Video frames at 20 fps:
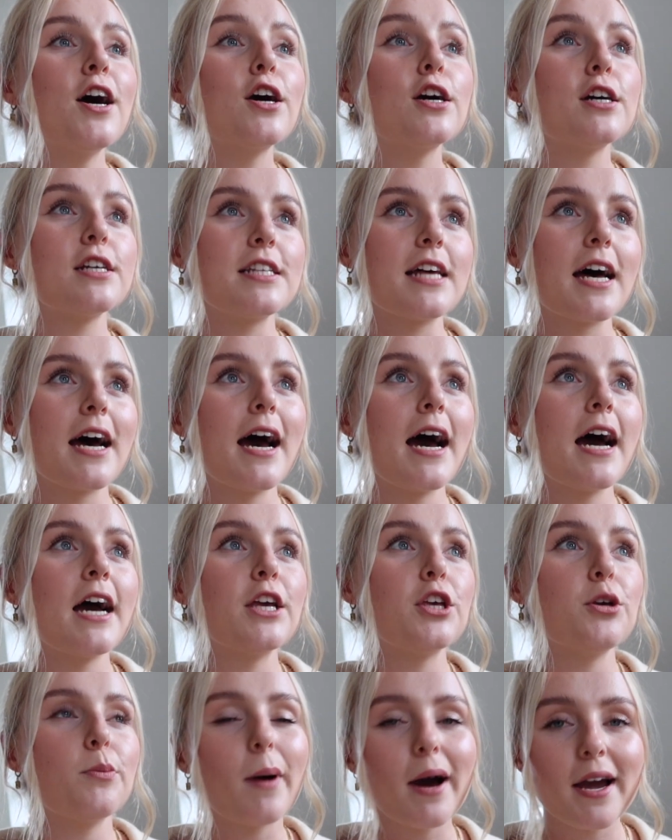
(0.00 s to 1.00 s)
Because
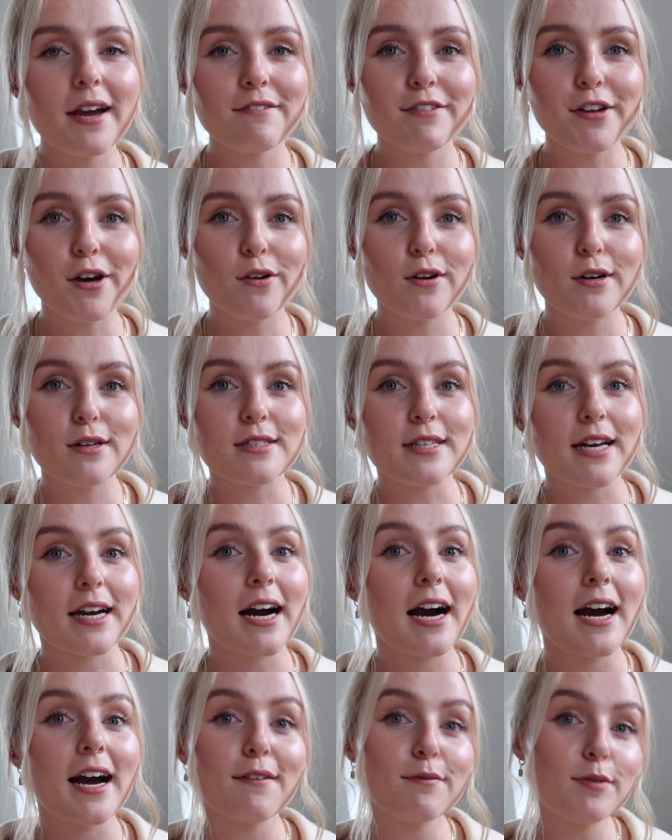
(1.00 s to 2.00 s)
you might have noticed, like,
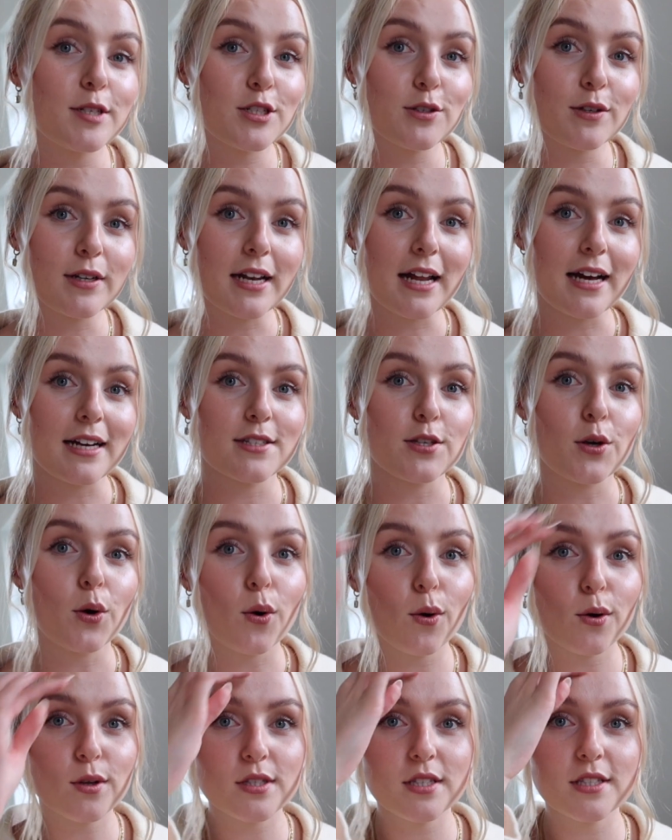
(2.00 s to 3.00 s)
I have been doing less
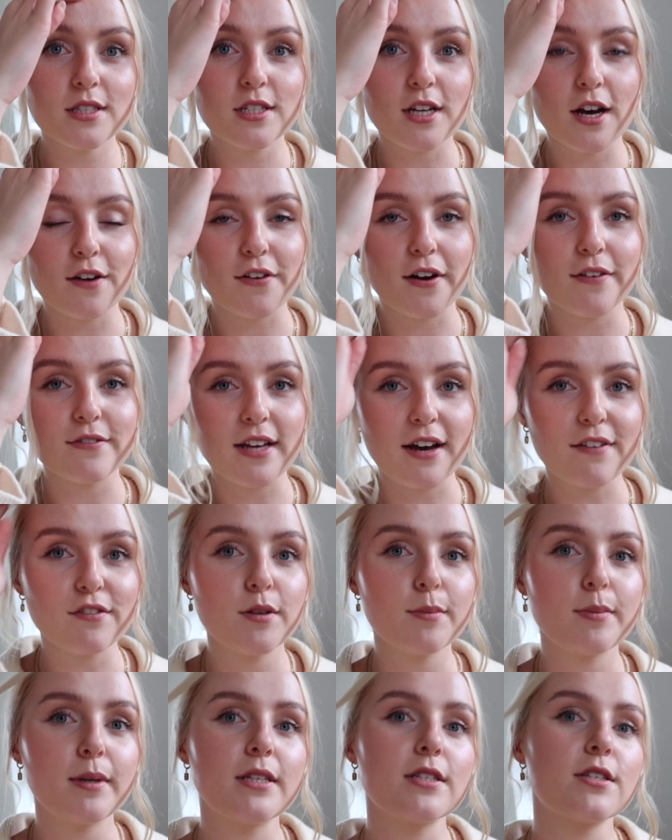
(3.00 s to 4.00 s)
hauls and stuff. I've
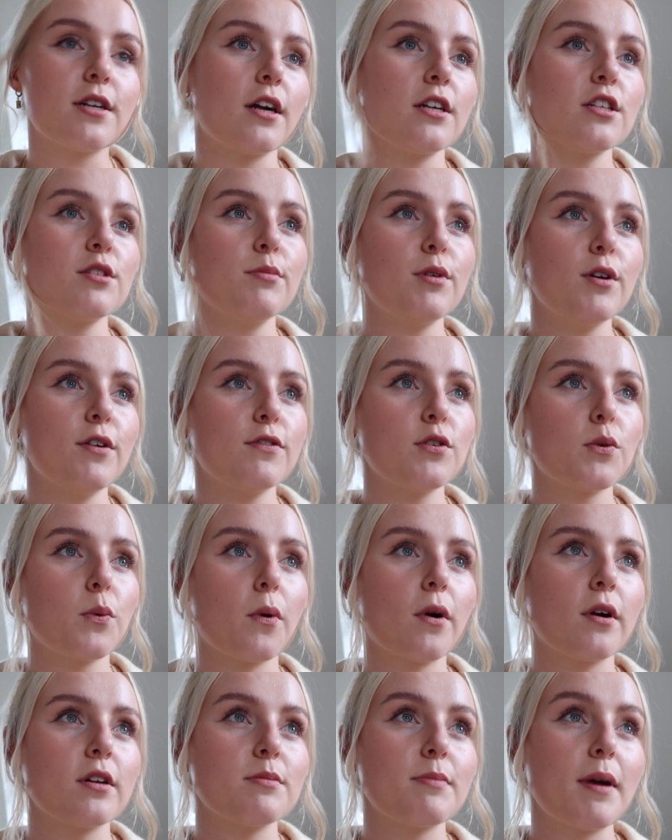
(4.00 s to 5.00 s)
definitely been starting to move
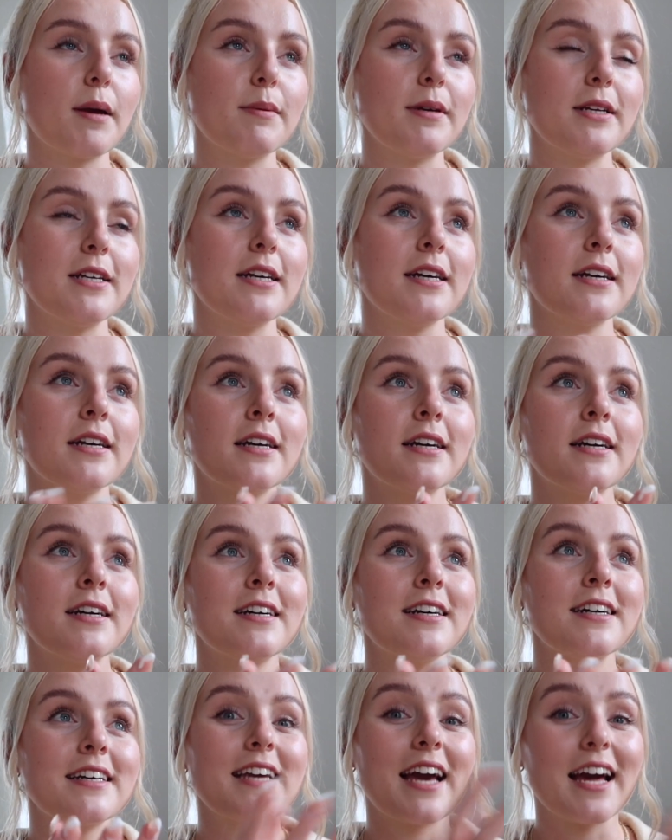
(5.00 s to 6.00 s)
towards maybe
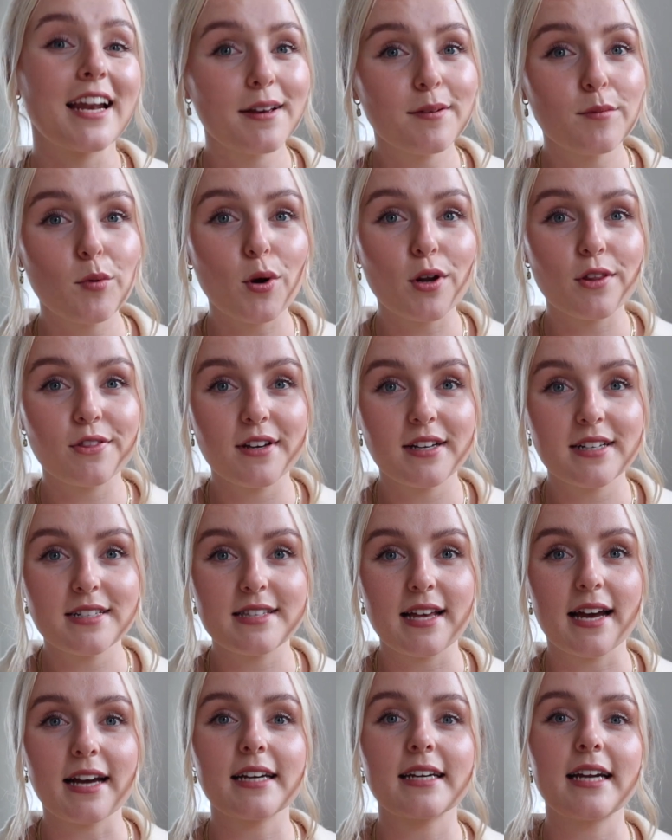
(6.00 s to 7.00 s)
getting more things
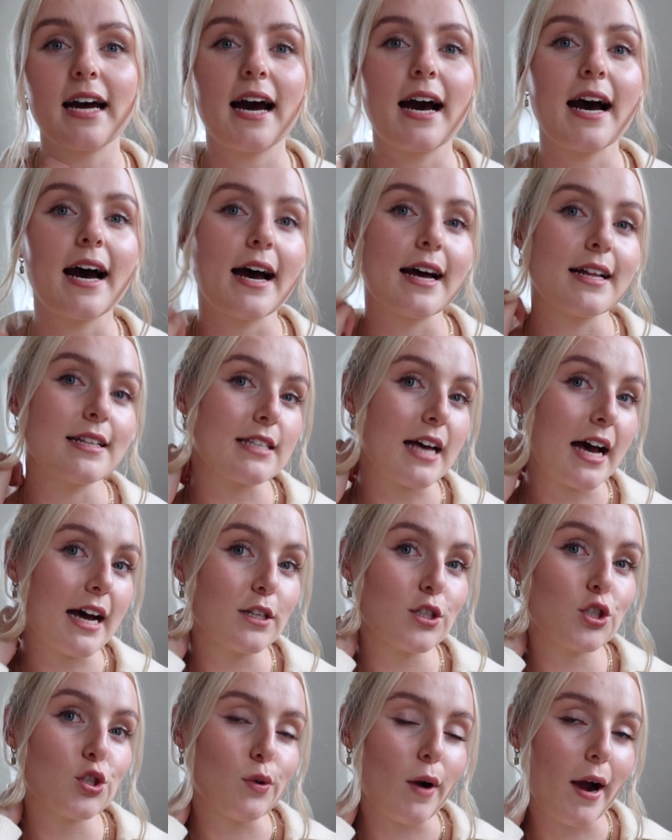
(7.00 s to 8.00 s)
secondhand
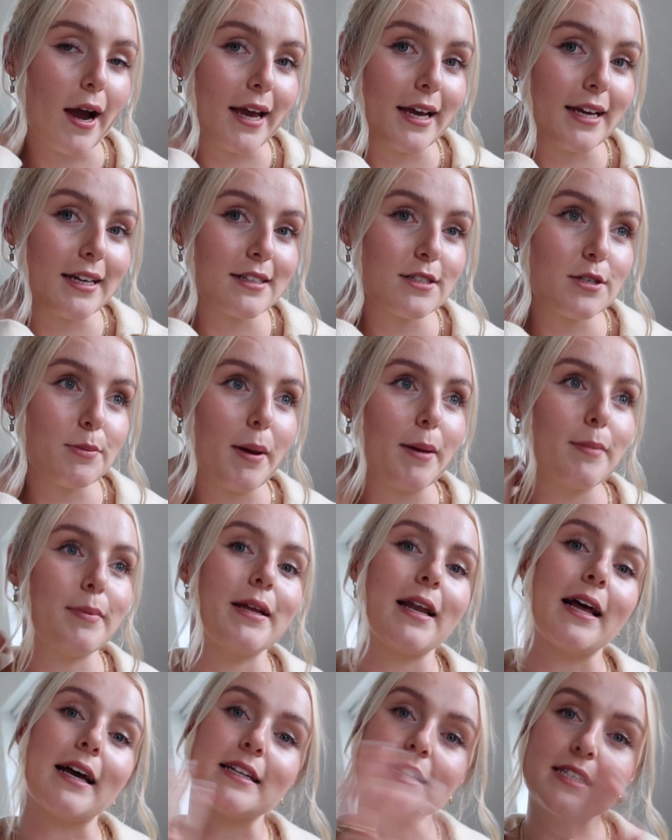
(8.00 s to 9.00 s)
and trying to
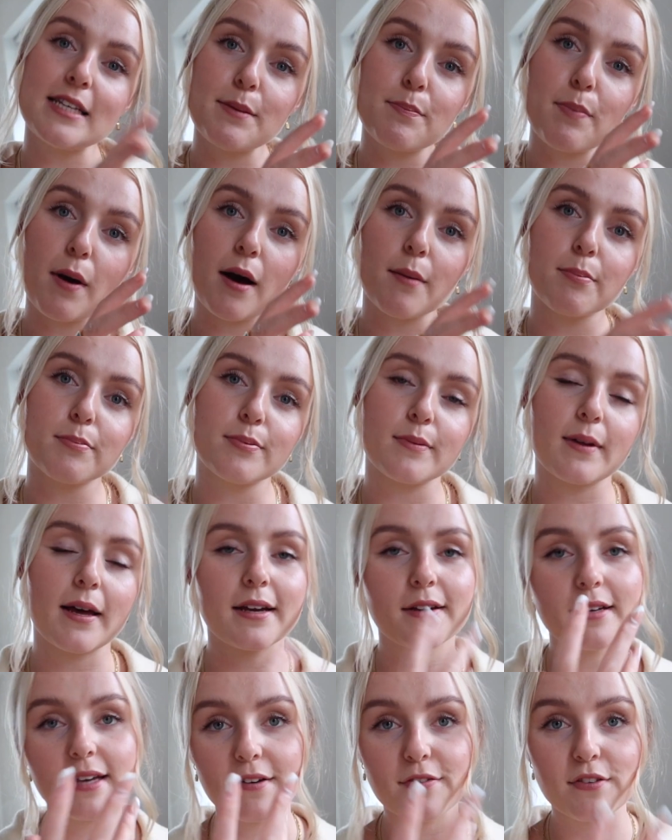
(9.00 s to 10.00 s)
maybe like Depop,
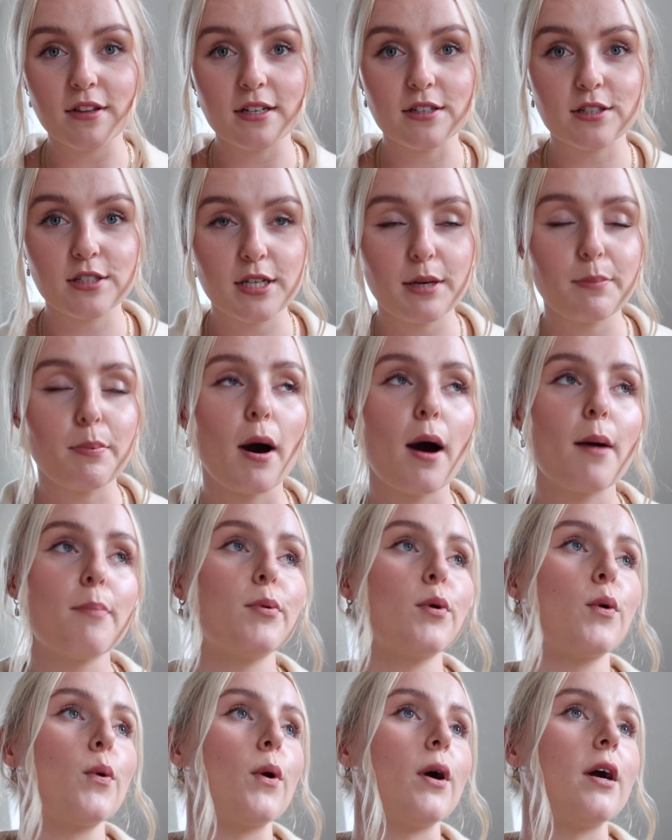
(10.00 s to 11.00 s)
like gifting on
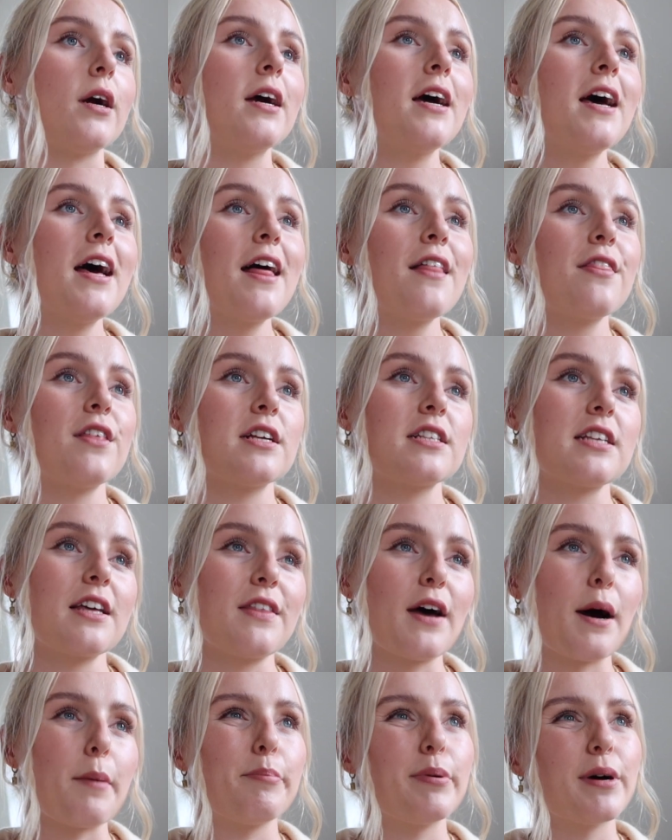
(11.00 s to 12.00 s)
Depop or things like
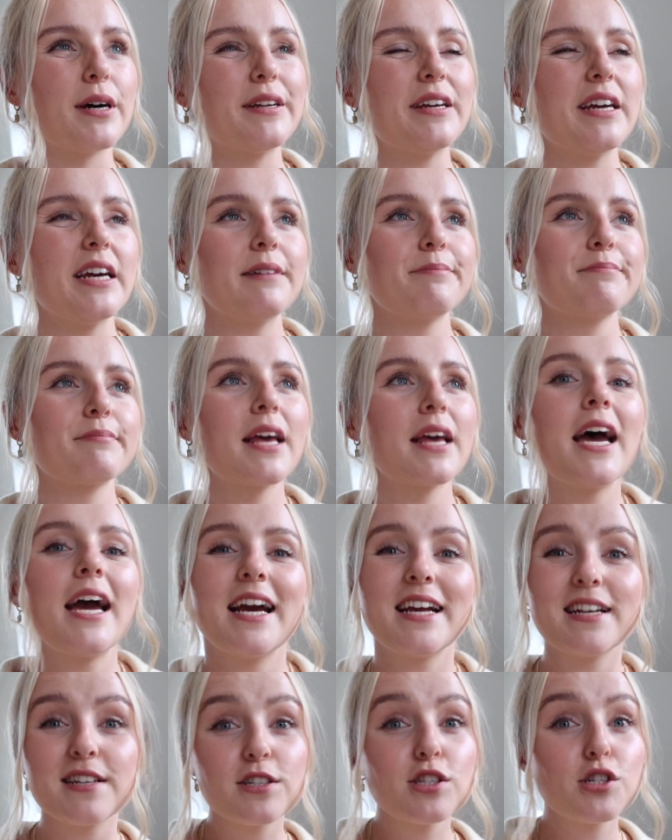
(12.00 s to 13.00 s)
that. But
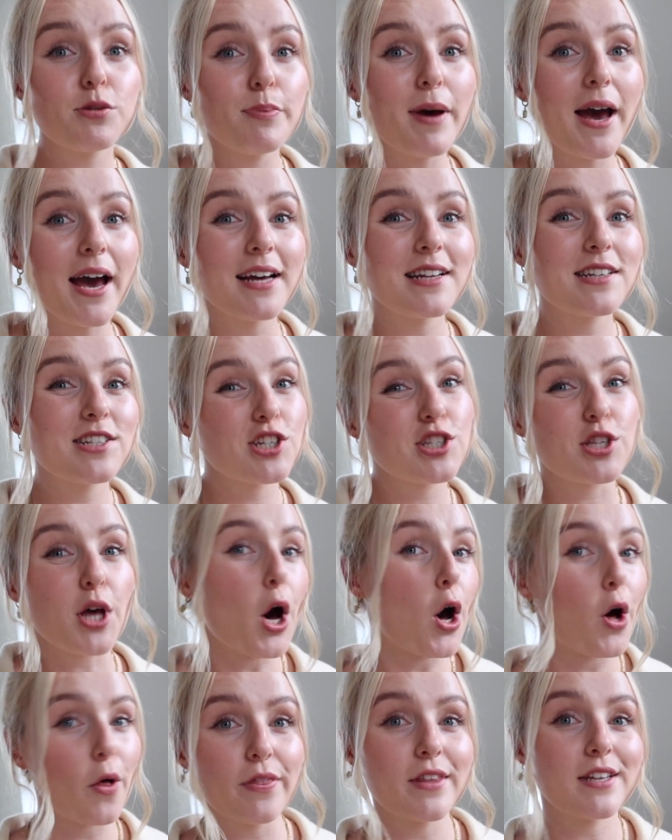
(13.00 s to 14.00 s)
it does depend just
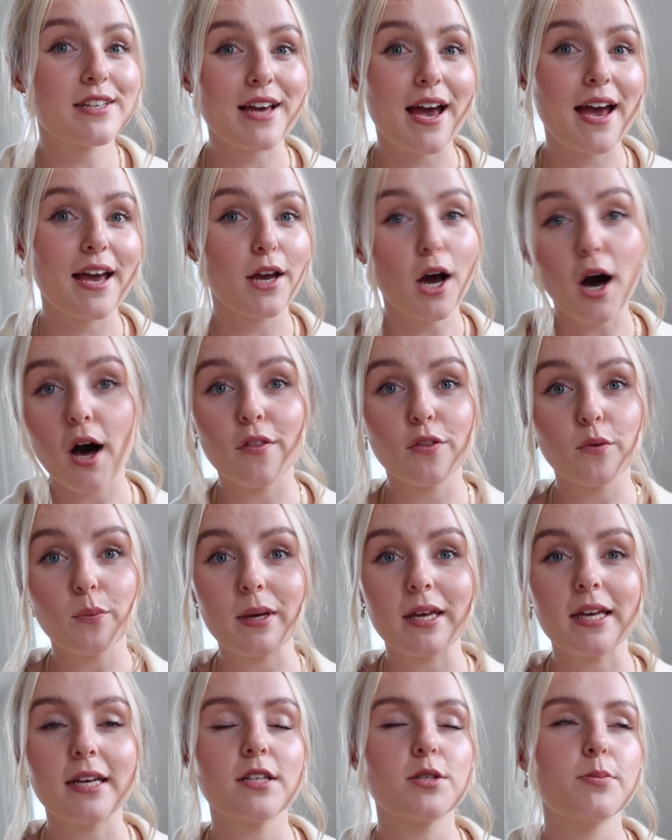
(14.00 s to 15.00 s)
on the day, on the
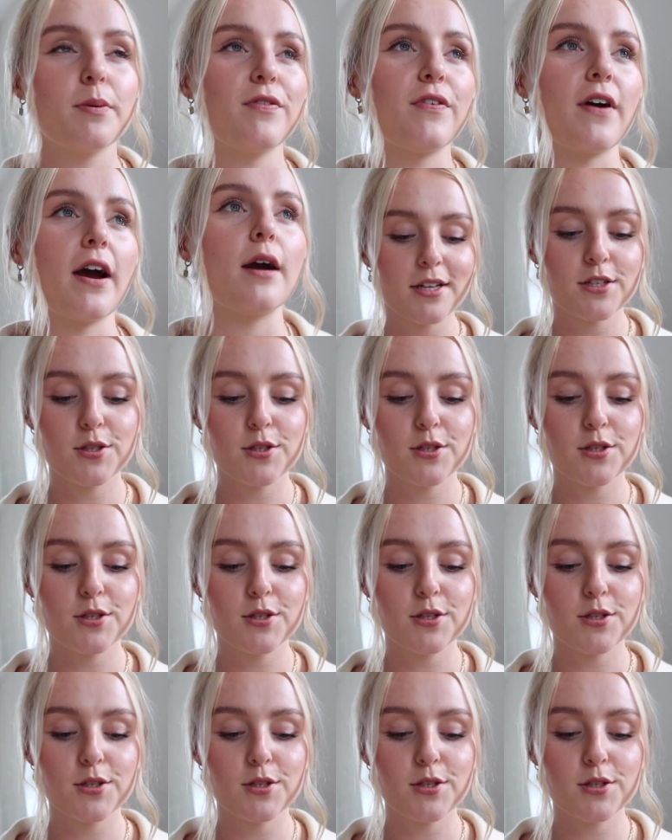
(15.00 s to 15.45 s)
week, to be fair.